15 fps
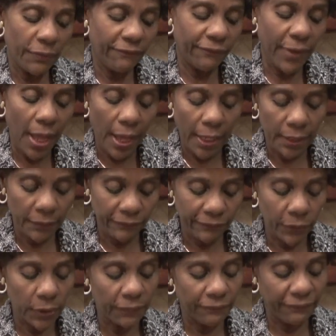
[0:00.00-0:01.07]
fine
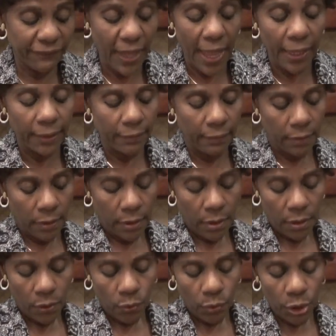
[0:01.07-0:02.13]
for the fine
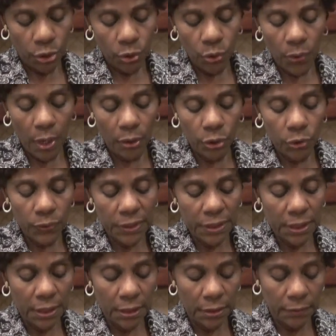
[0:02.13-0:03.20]
when you are
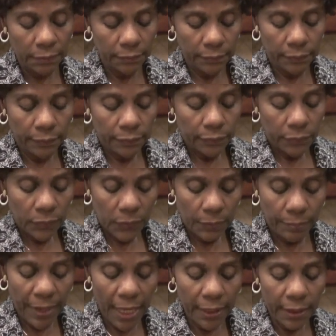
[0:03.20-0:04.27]
using
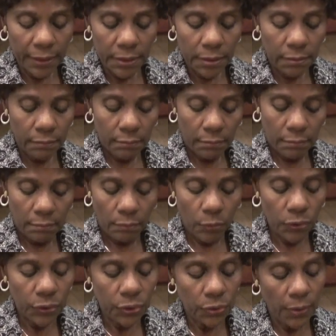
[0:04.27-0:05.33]
that is
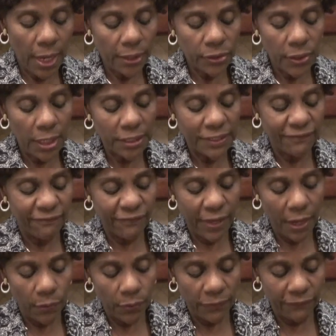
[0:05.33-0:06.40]
moisturizer. Is
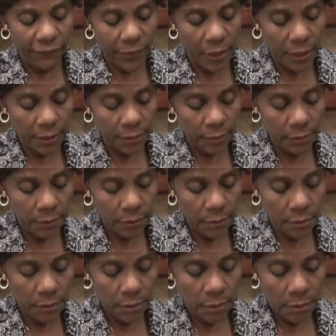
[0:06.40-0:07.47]
very fine,
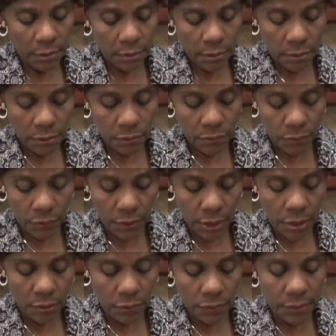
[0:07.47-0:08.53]
so you
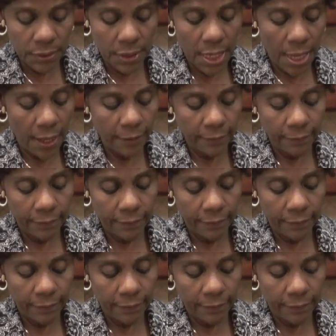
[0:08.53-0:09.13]
can use that.